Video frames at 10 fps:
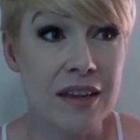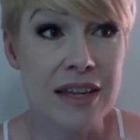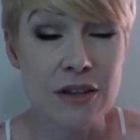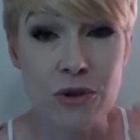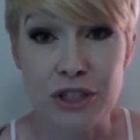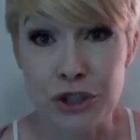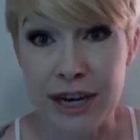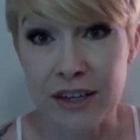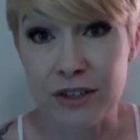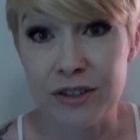You can
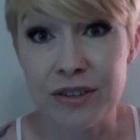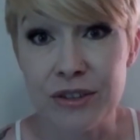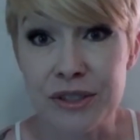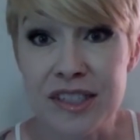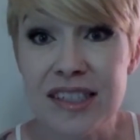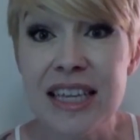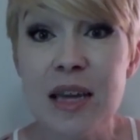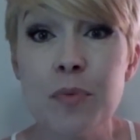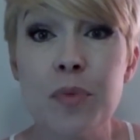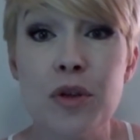track your
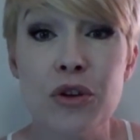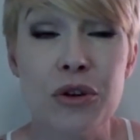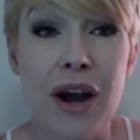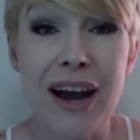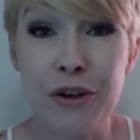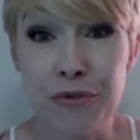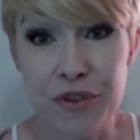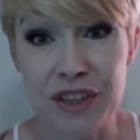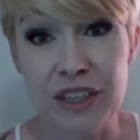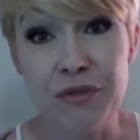sleep, how you're
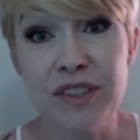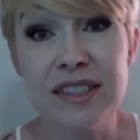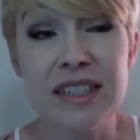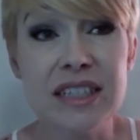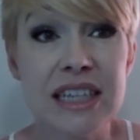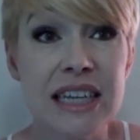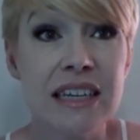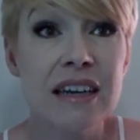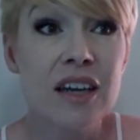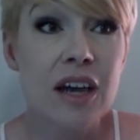feeling
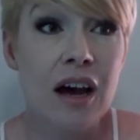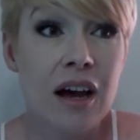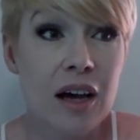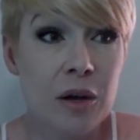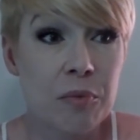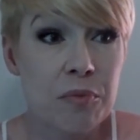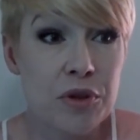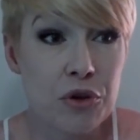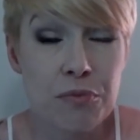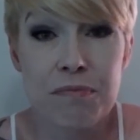physically,
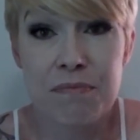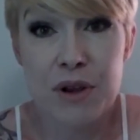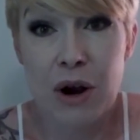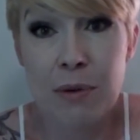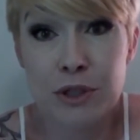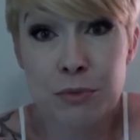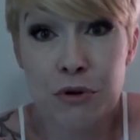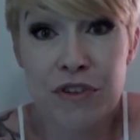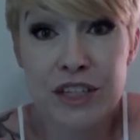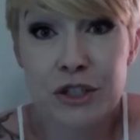how much
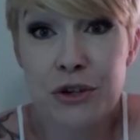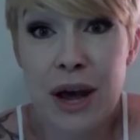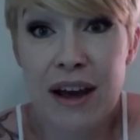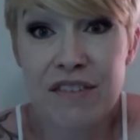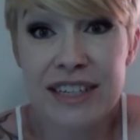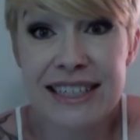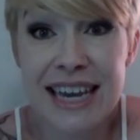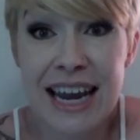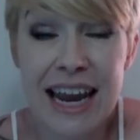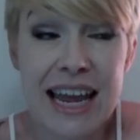motivation you have in a
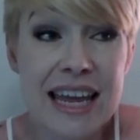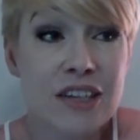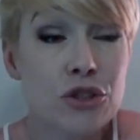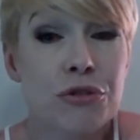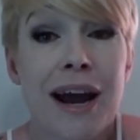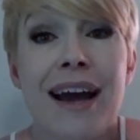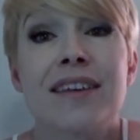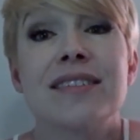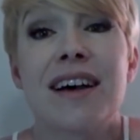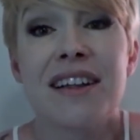day. It
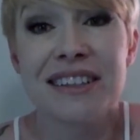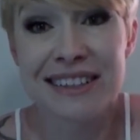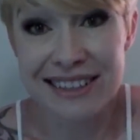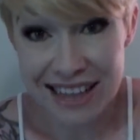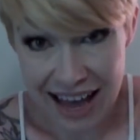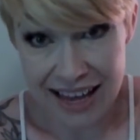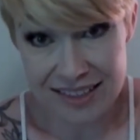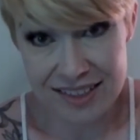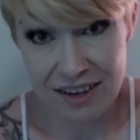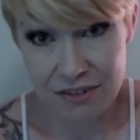tracks a
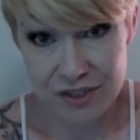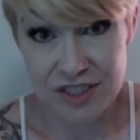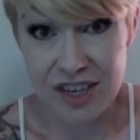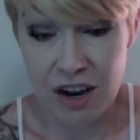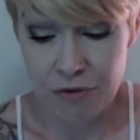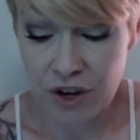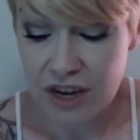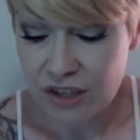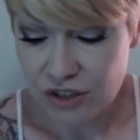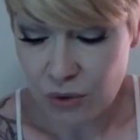lot of stuff.
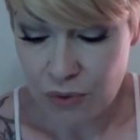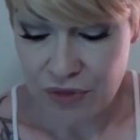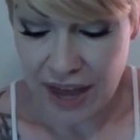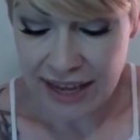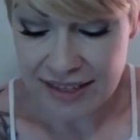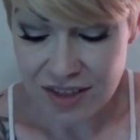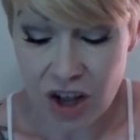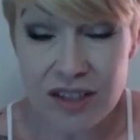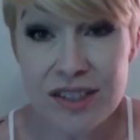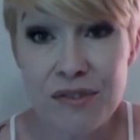So that is
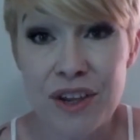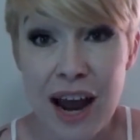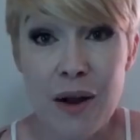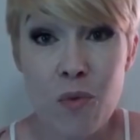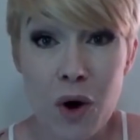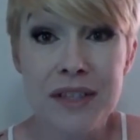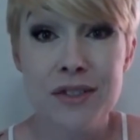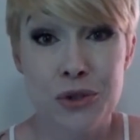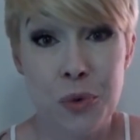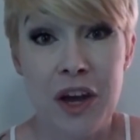all stuff that I
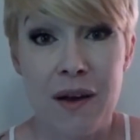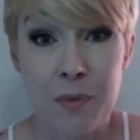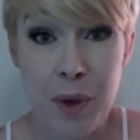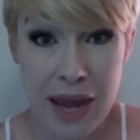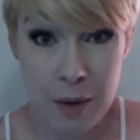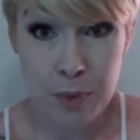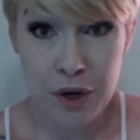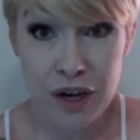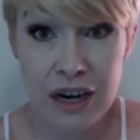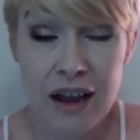was doing on
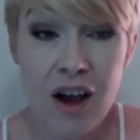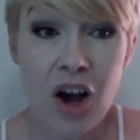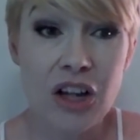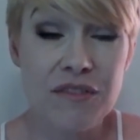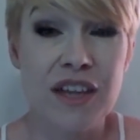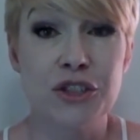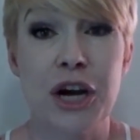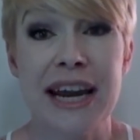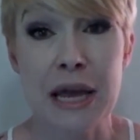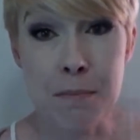paper, all of that
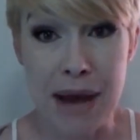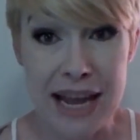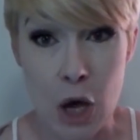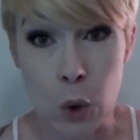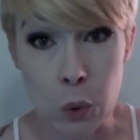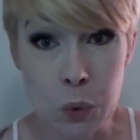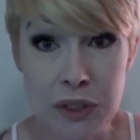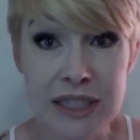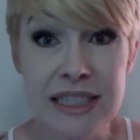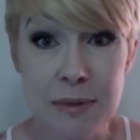tracking my
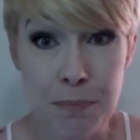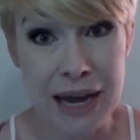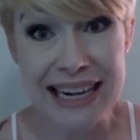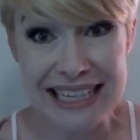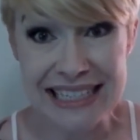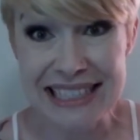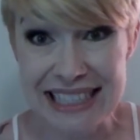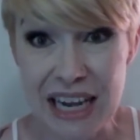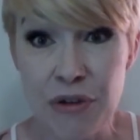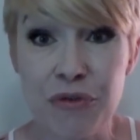own body
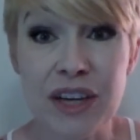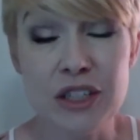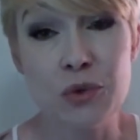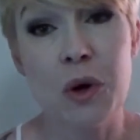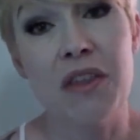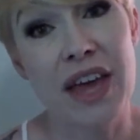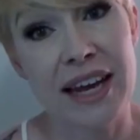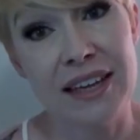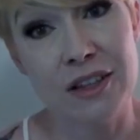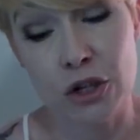stuff. I do all
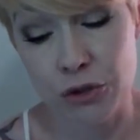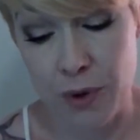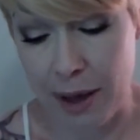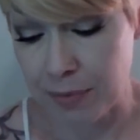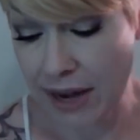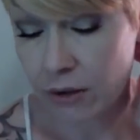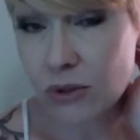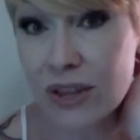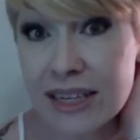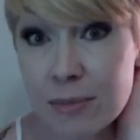that in the Clue app now.
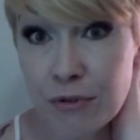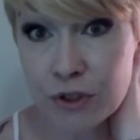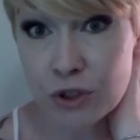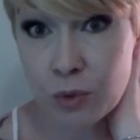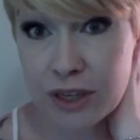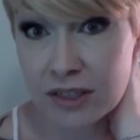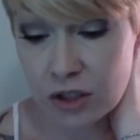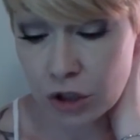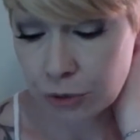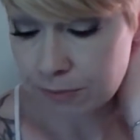So that is my first one, is
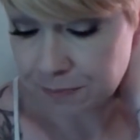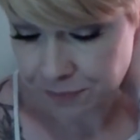Clue.